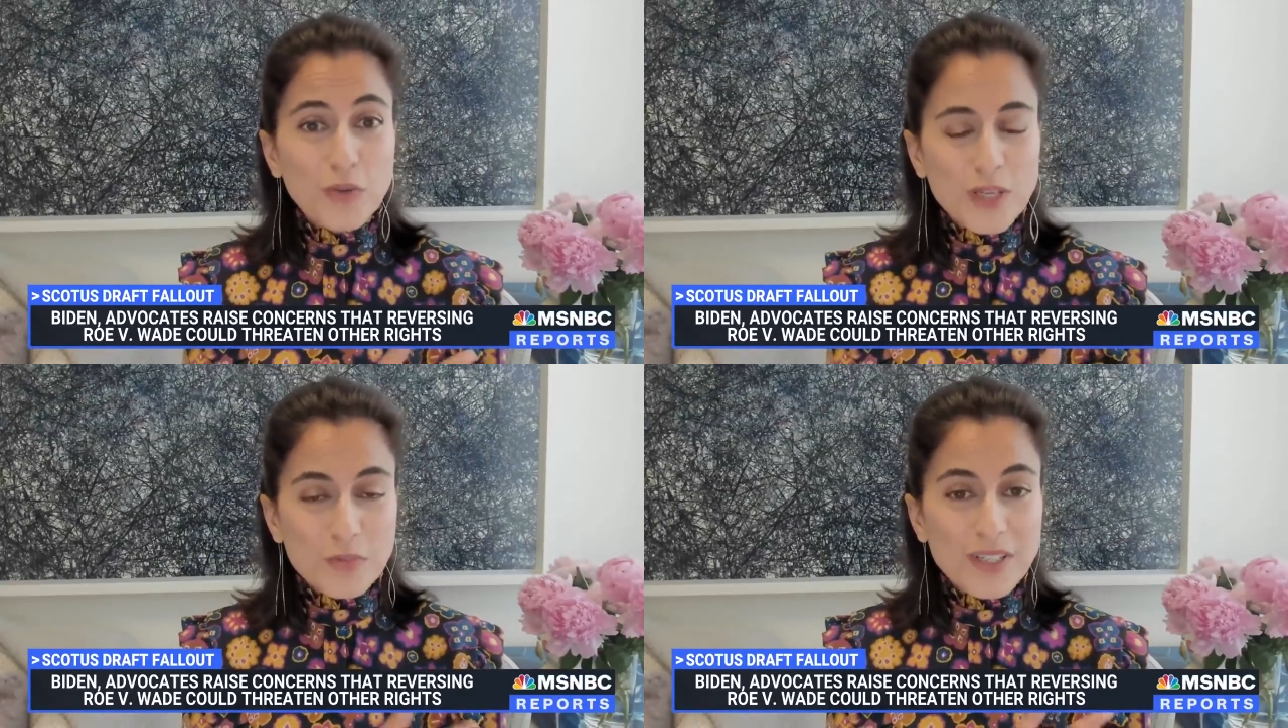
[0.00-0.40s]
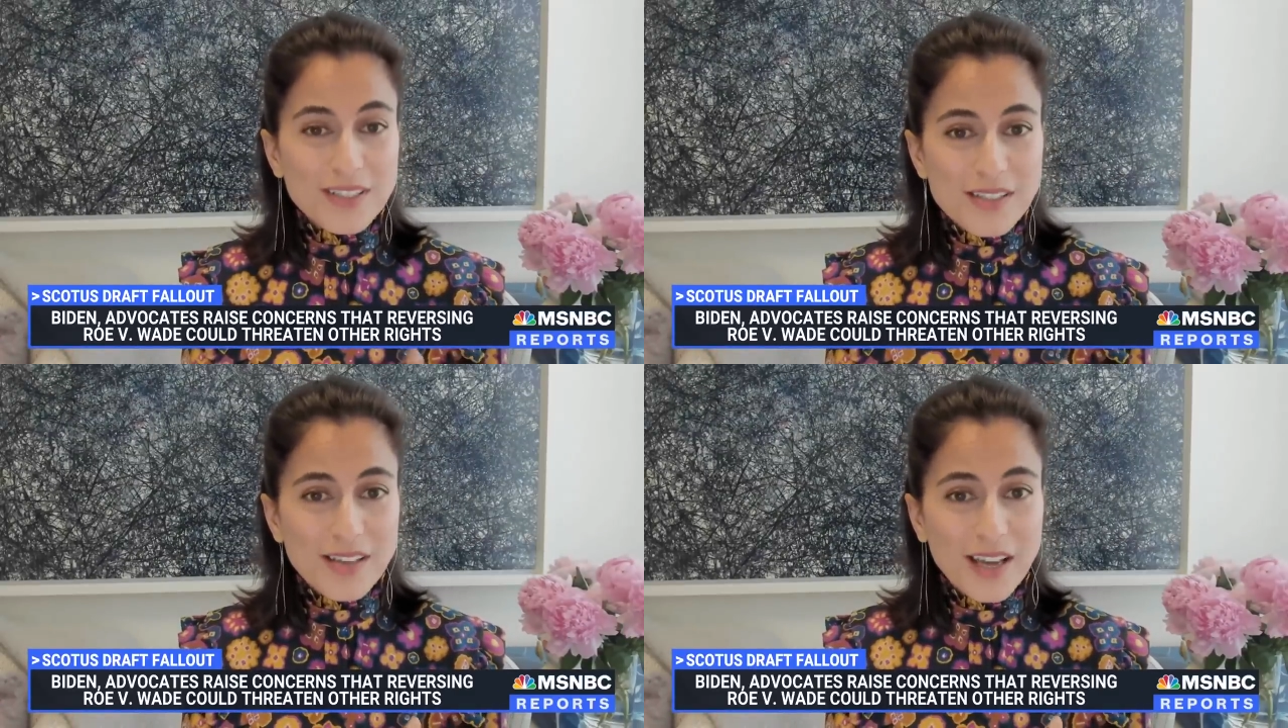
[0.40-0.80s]
Wade being
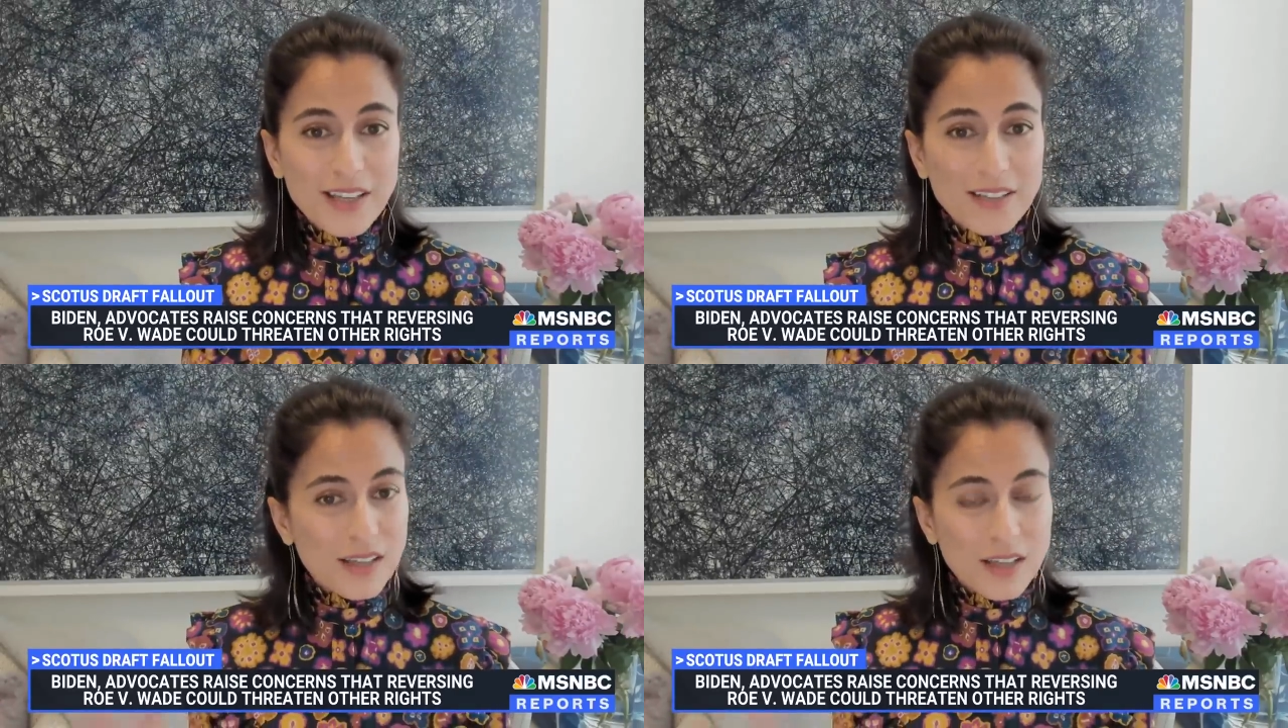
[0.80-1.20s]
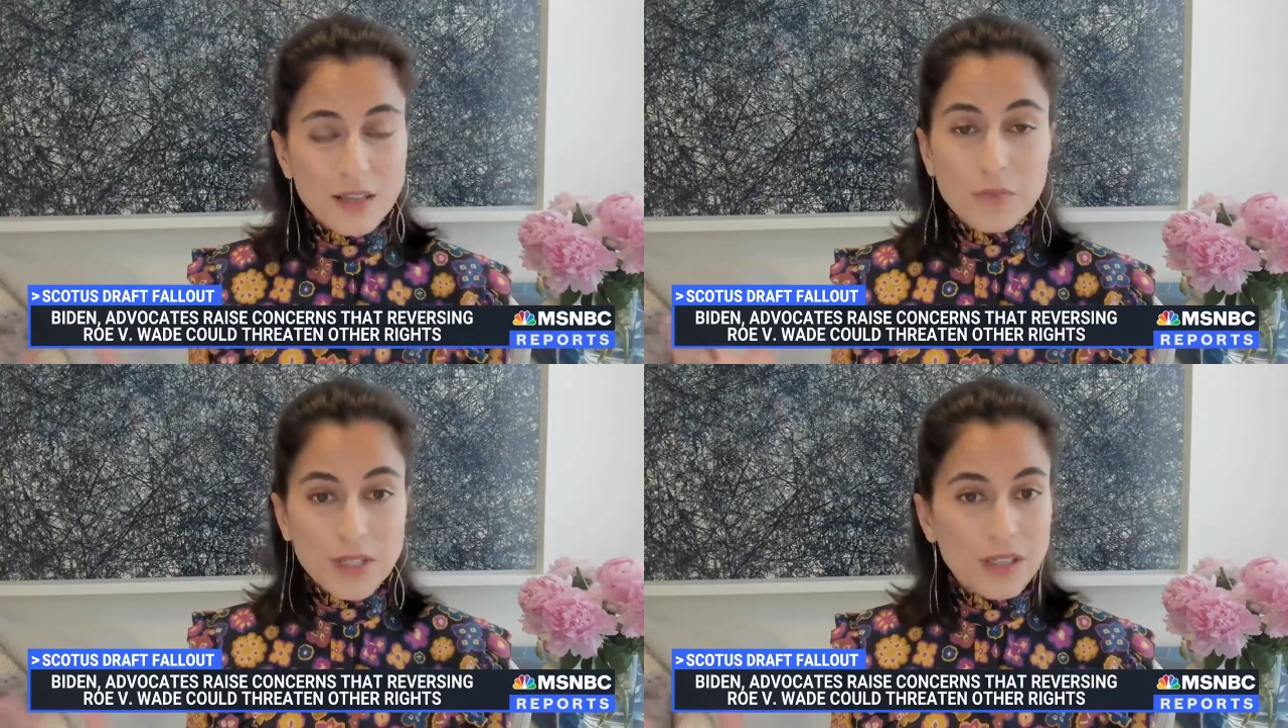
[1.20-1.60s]
decided to
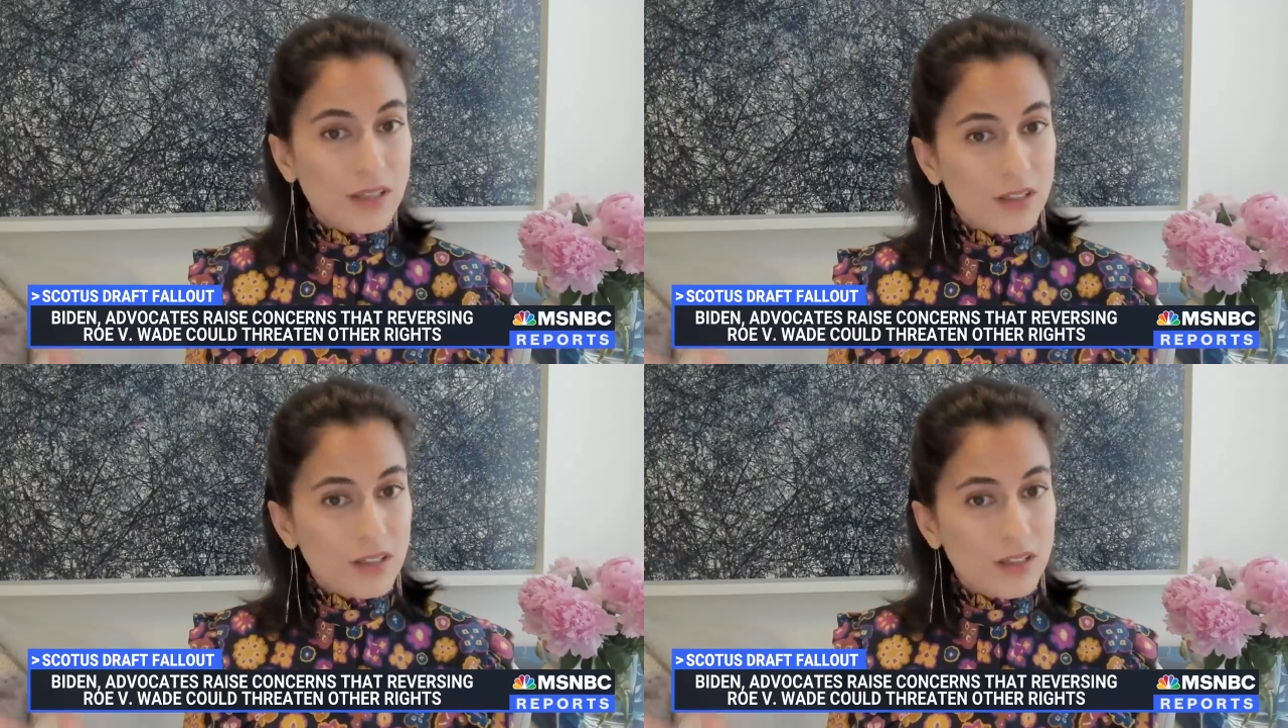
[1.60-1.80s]
it being,